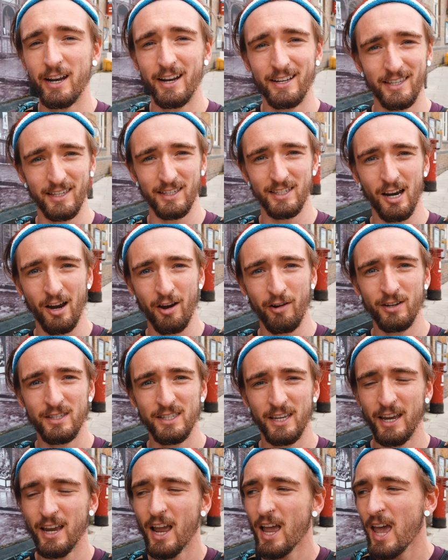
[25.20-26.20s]
its
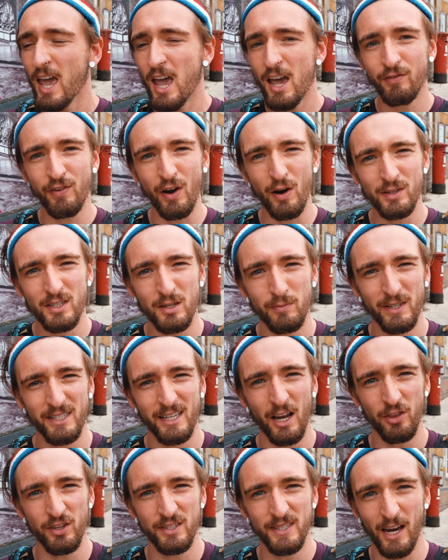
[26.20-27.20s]
entirety, if I was to
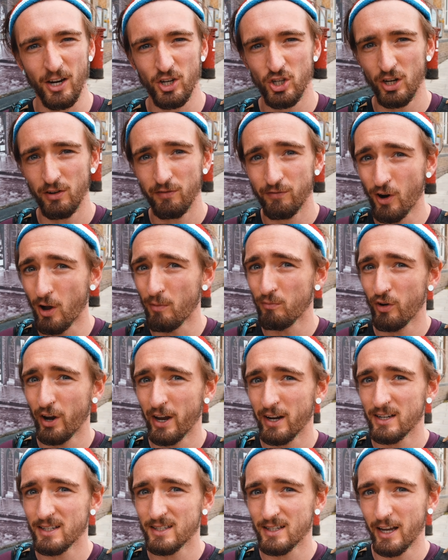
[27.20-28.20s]
miss out the section from
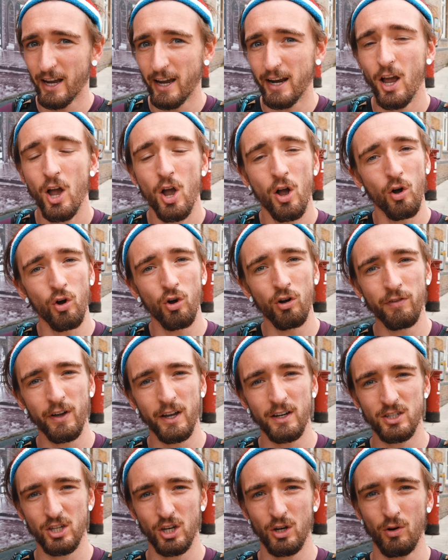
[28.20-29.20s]
Rayners Lane
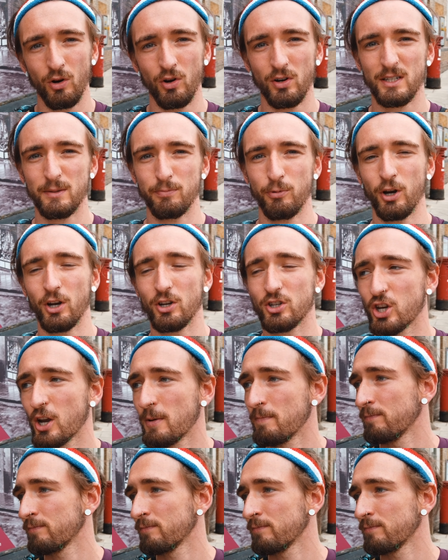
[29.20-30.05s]
over to Uxbridge,